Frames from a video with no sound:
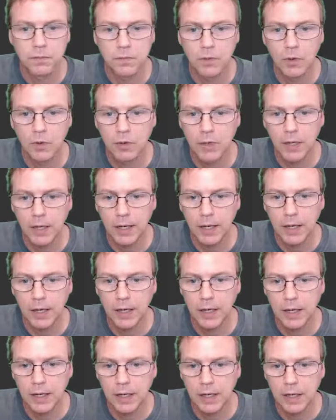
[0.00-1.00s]
Okay,
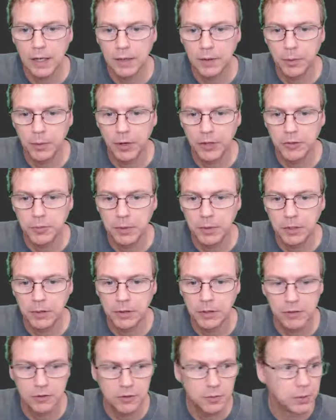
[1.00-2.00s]
and the pause menu
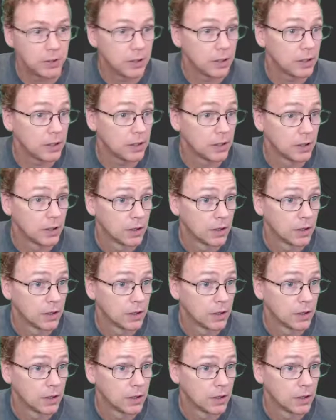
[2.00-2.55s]
needs to be